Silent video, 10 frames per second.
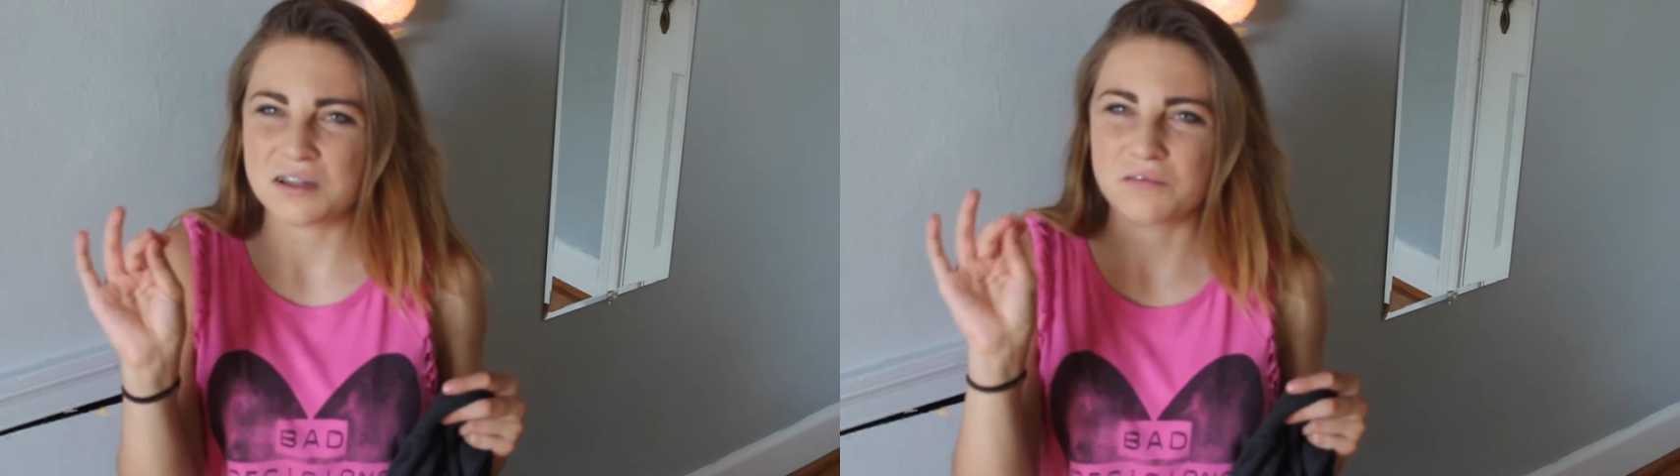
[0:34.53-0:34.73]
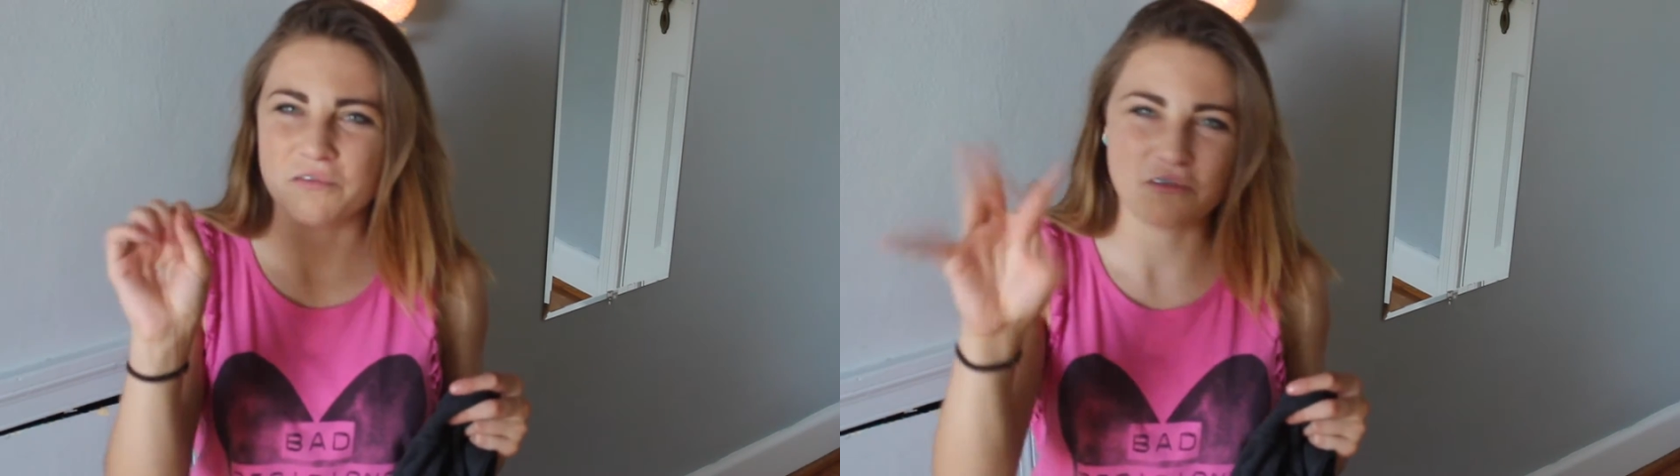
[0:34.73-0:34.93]

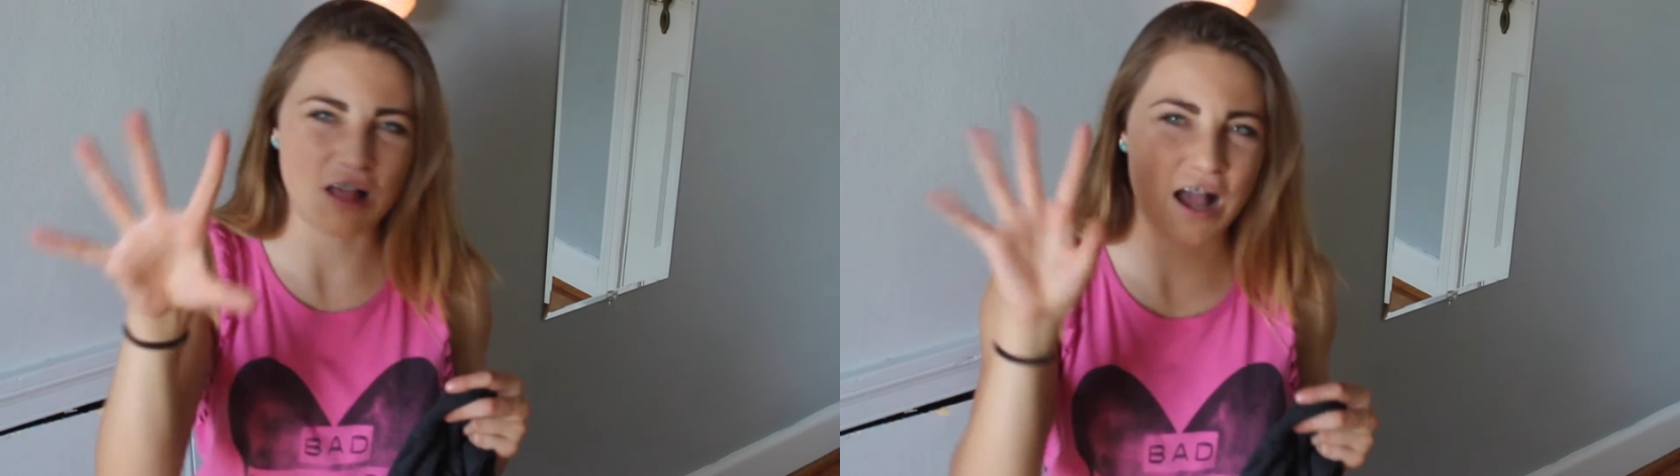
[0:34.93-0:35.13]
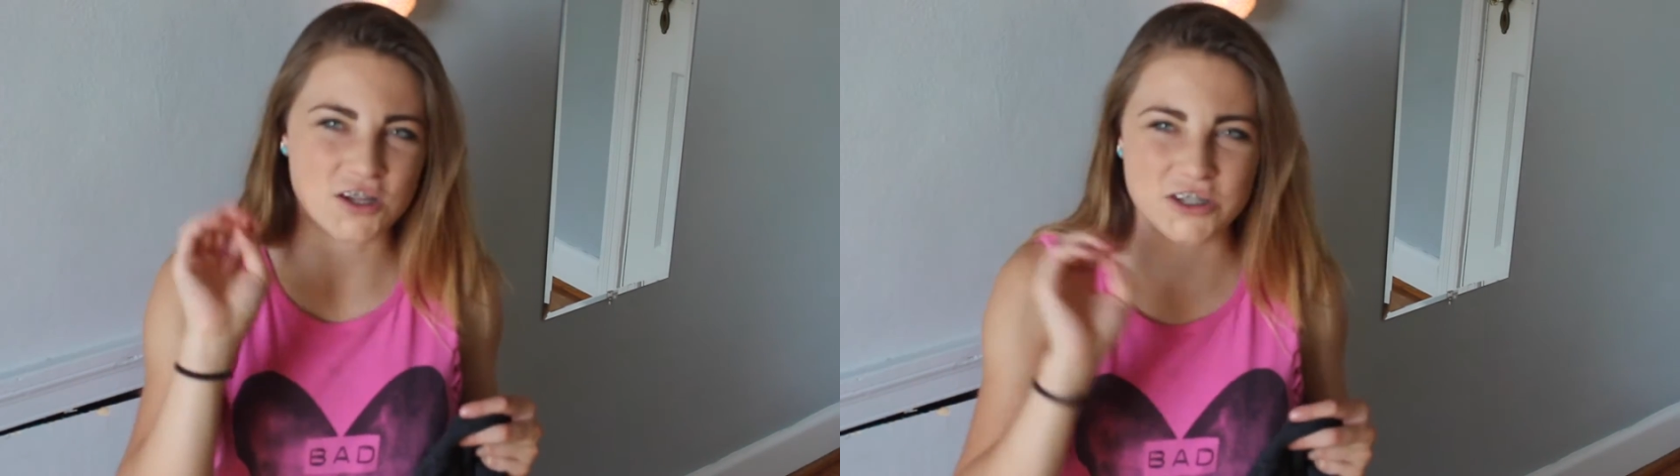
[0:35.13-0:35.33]

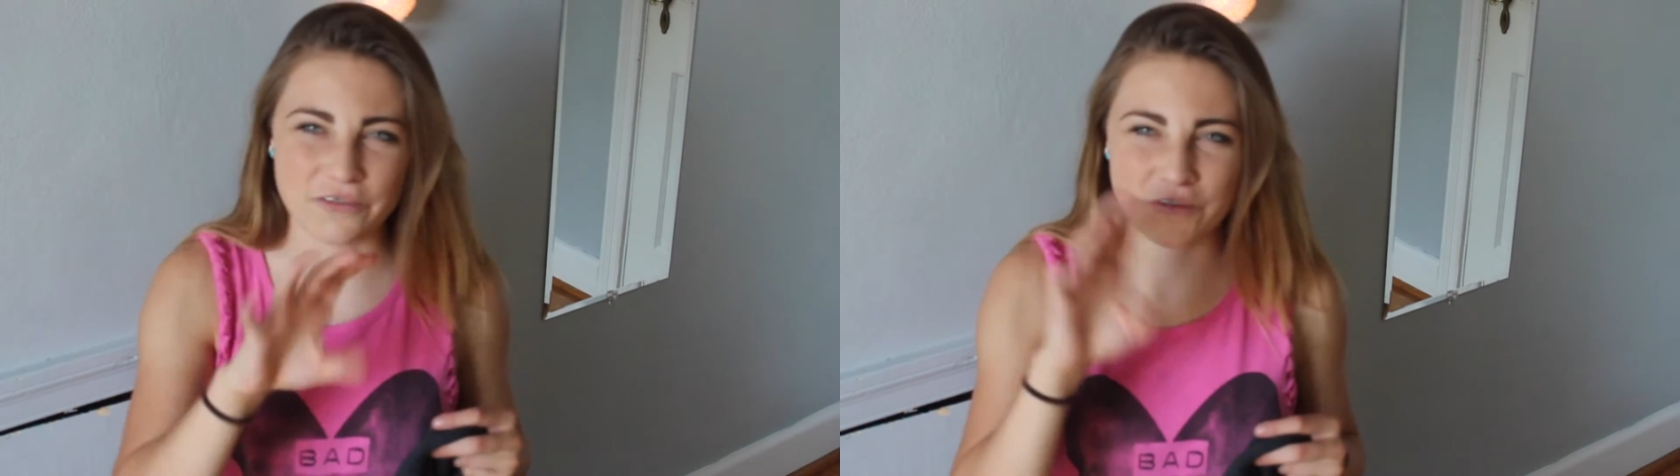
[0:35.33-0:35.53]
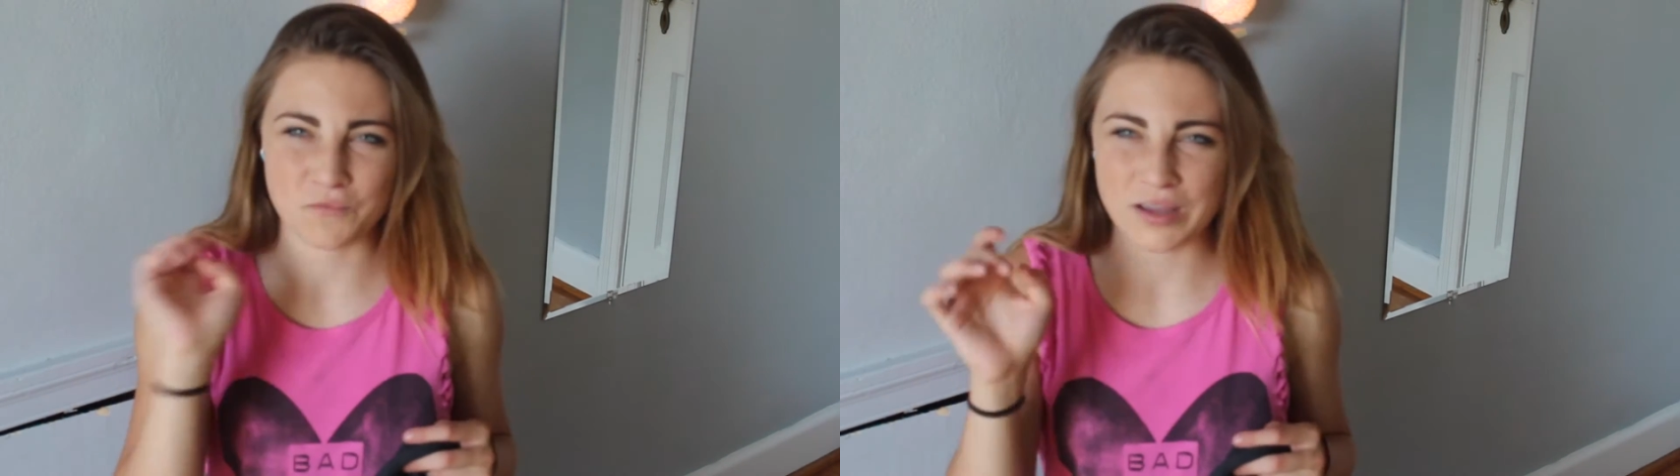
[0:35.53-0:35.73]
flashy
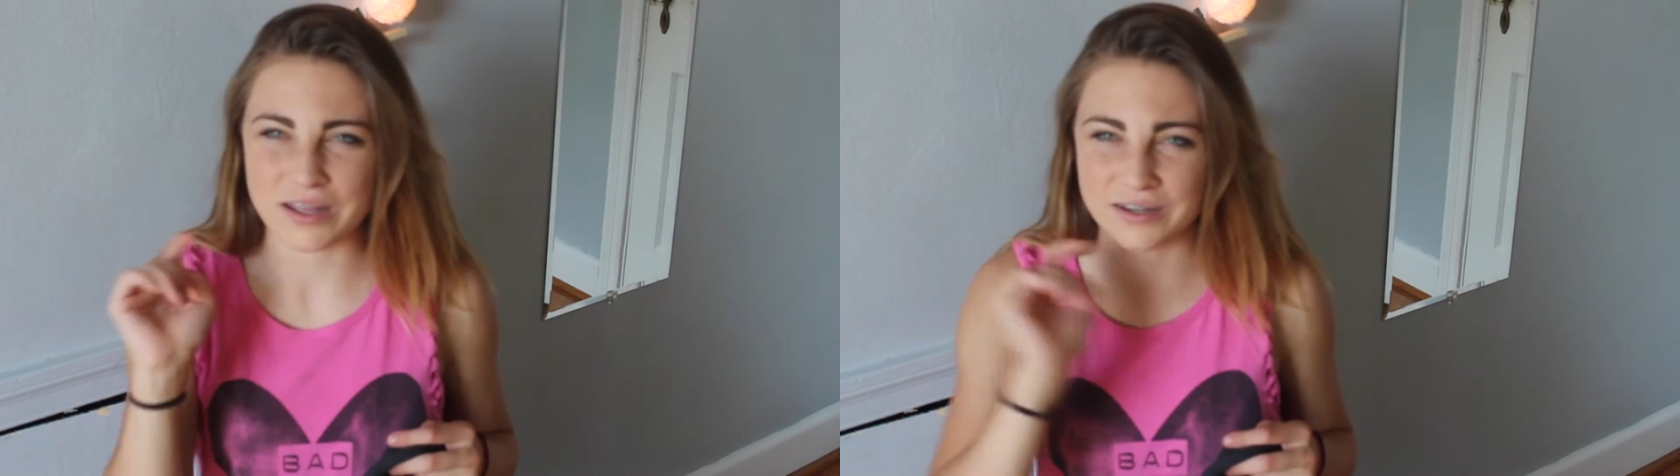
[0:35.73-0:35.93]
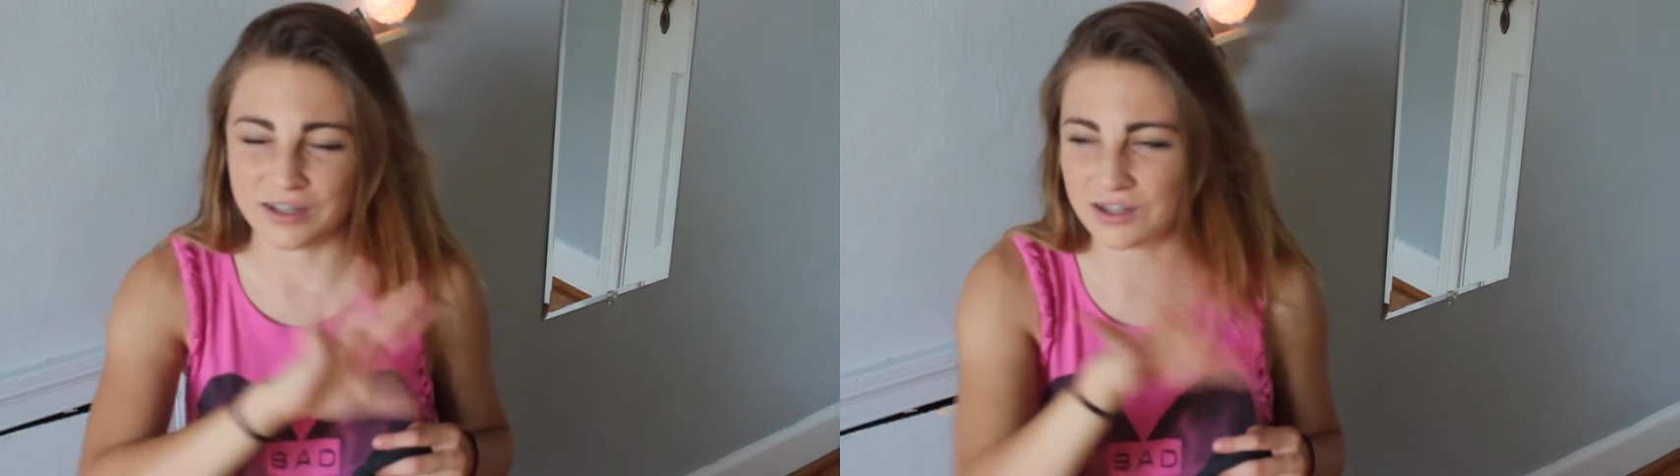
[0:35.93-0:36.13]
for me and